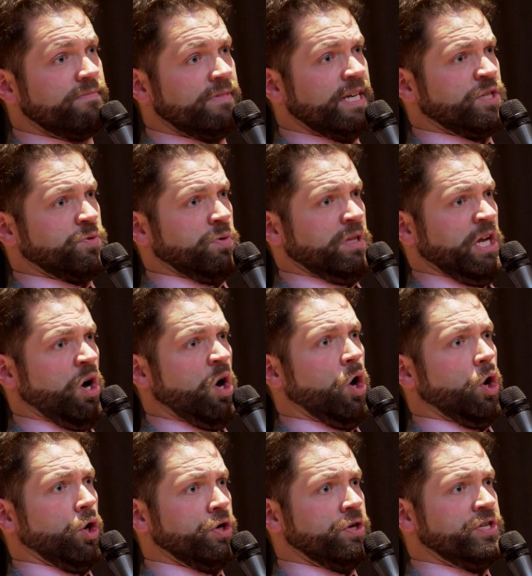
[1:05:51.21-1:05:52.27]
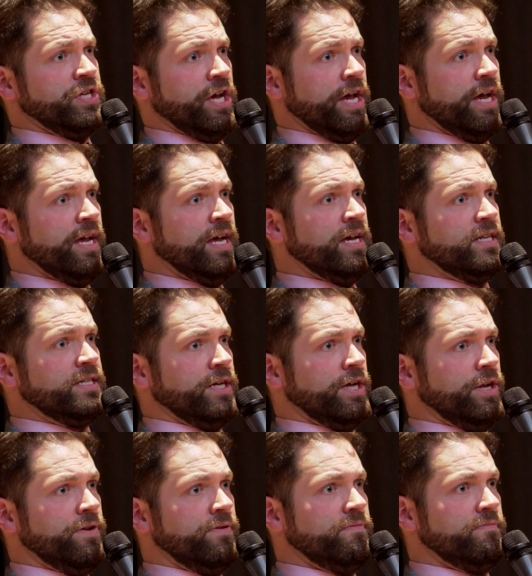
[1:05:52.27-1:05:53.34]
gets really hard to
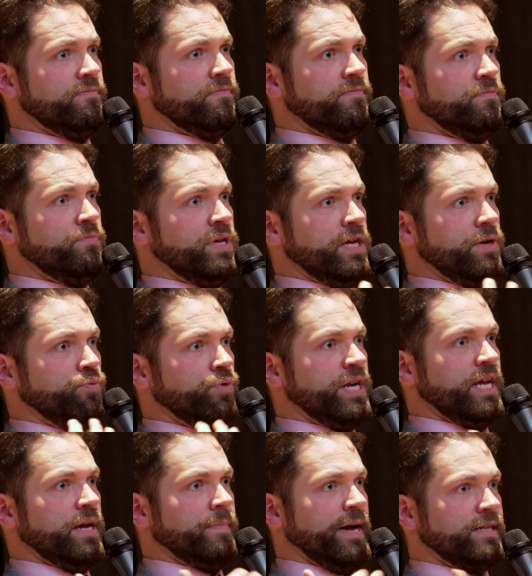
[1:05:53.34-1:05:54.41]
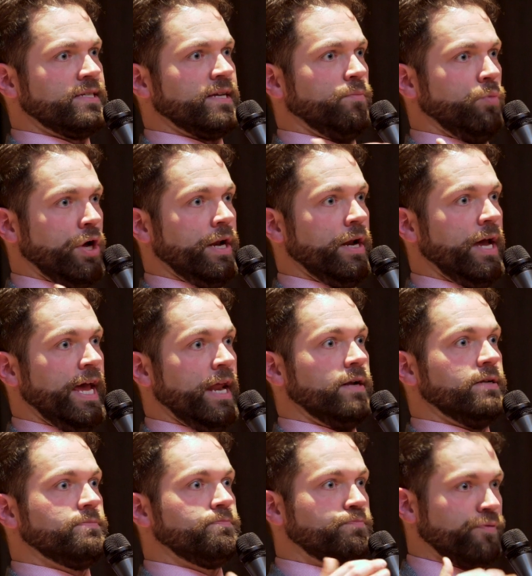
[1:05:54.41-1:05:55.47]
to be reading about someone
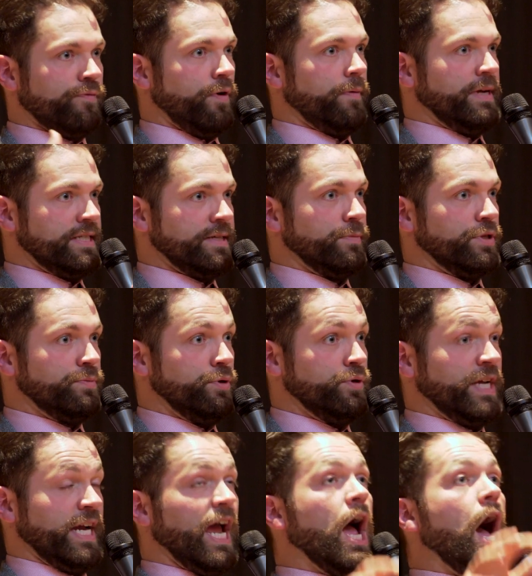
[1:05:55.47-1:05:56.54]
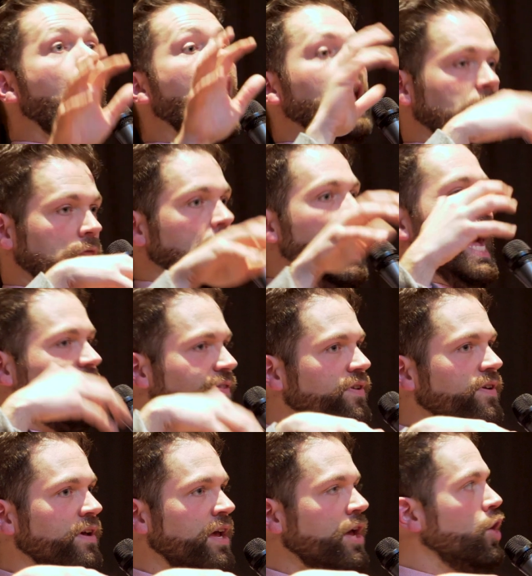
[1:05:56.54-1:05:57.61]
and performing someone's music a lot
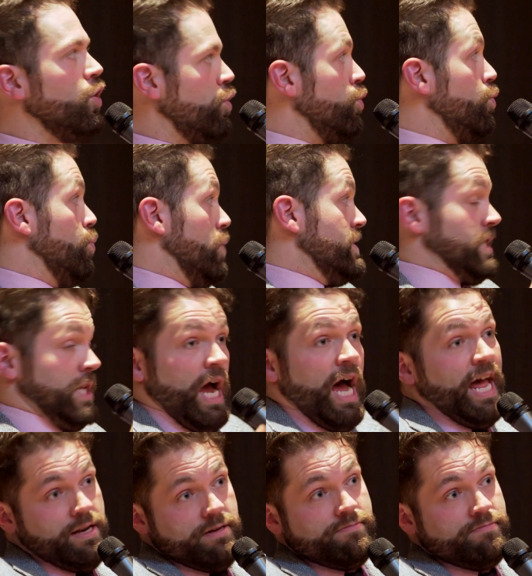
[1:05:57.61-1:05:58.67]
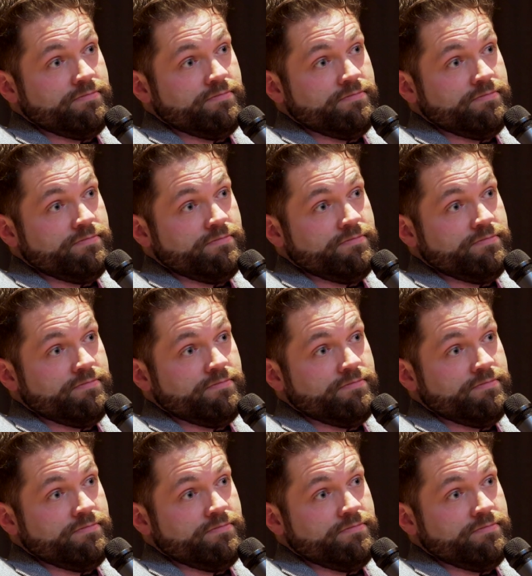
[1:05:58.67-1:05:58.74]
who was not